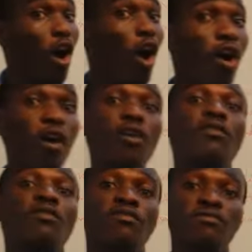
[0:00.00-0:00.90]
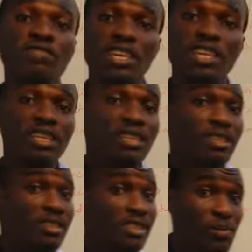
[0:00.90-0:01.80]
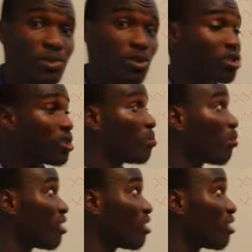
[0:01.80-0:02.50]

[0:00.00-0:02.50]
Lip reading: or the debtors, but